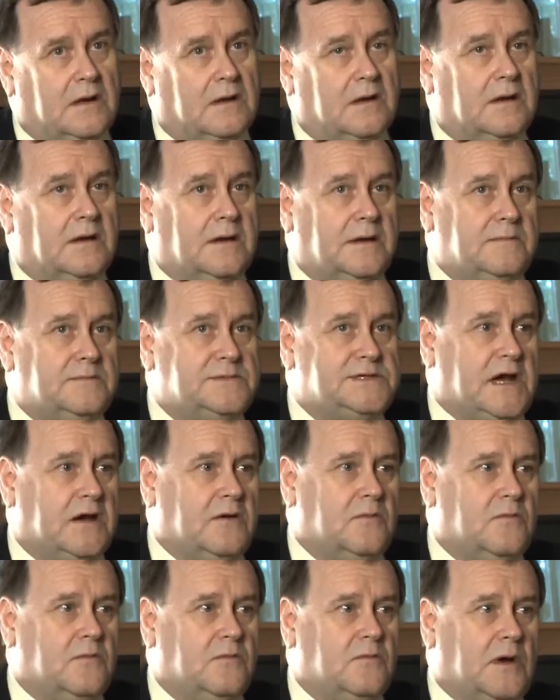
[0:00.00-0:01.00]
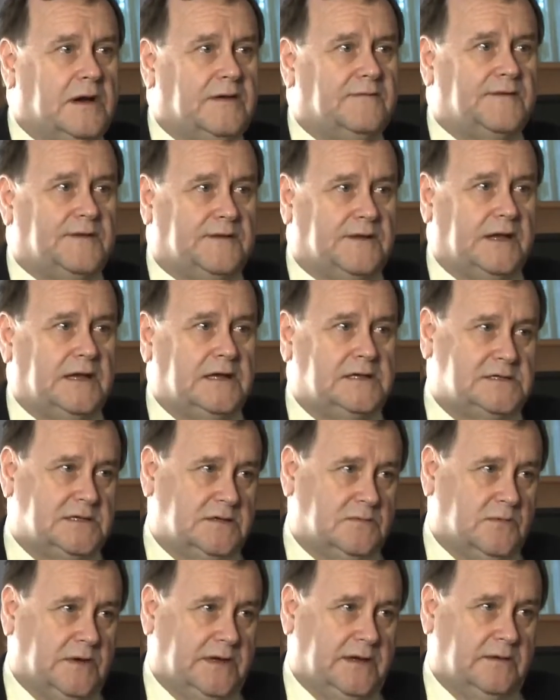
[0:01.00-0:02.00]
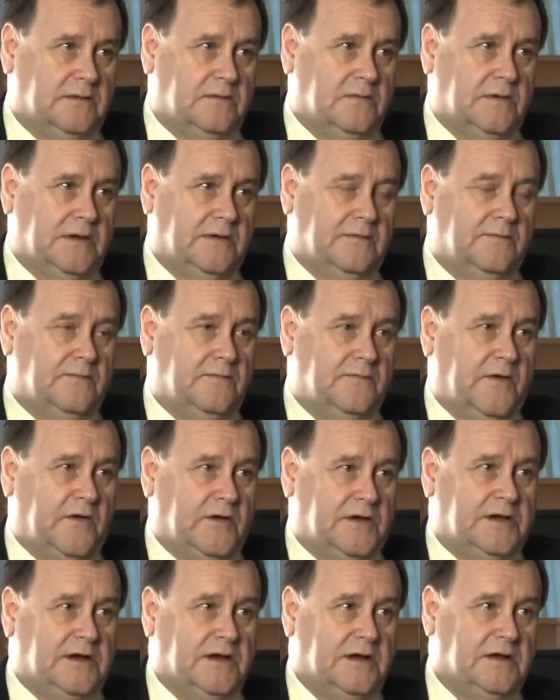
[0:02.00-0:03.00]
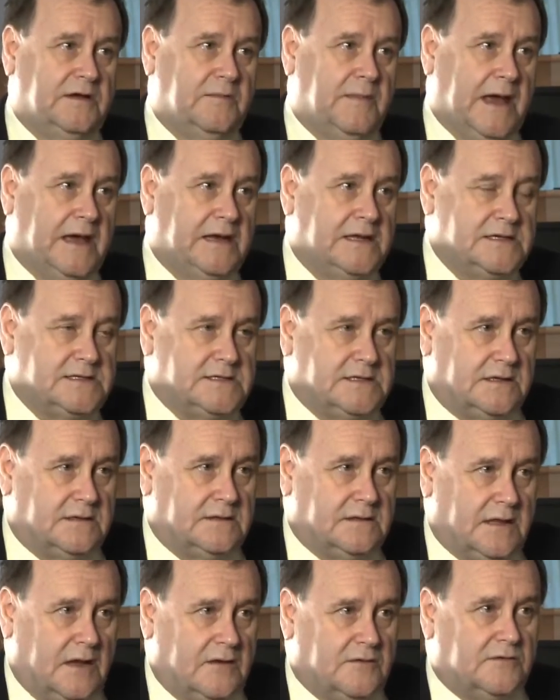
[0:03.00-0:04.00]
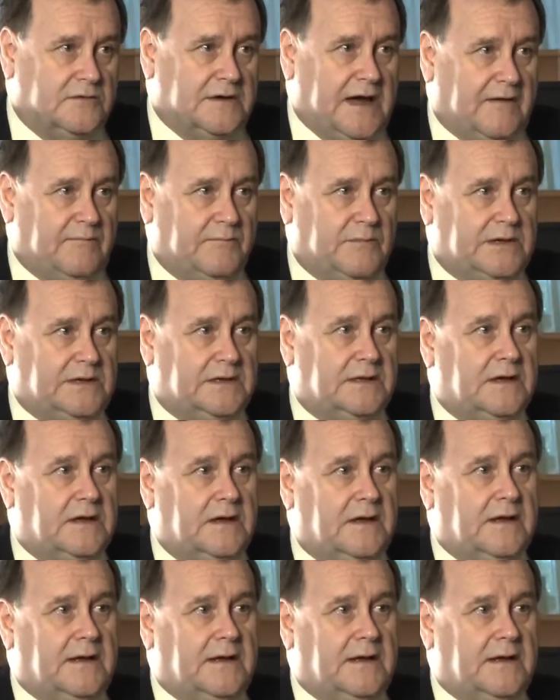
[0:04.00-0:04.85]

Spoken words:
Well, Jo, one of the things that we're very keen about is that local government